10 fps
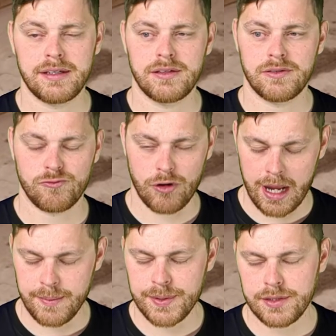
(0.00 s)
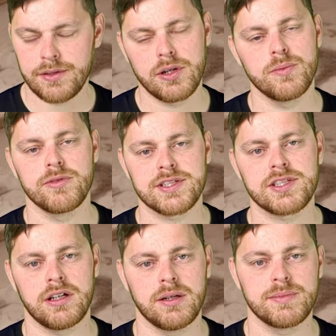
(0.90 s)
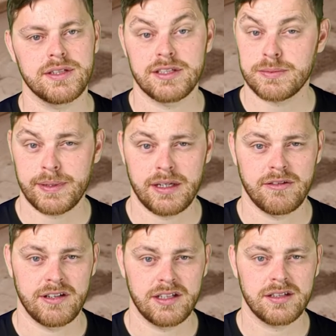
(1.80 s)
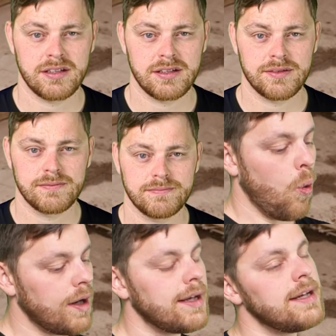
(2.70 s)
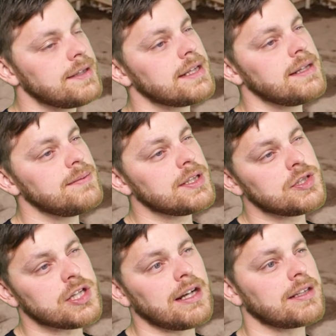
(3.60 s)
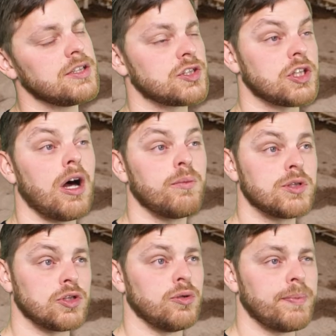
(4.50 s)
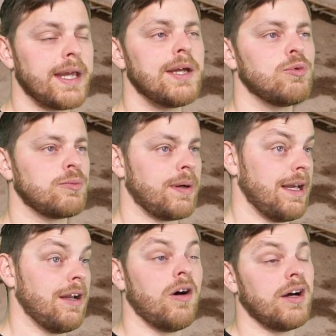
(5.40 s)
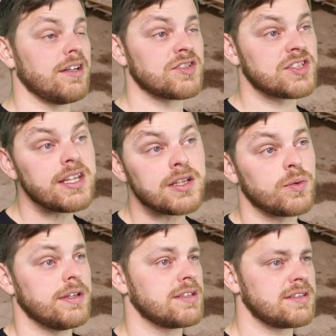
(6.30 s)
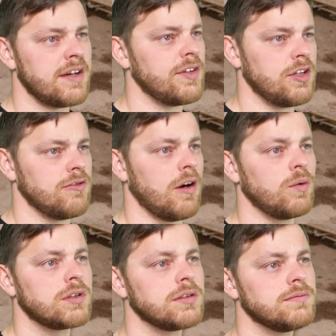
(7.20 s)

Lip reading: been raped numerous times in this period. When he deemed Jellica's time was up, he would play hide and seek with his 7-year-old.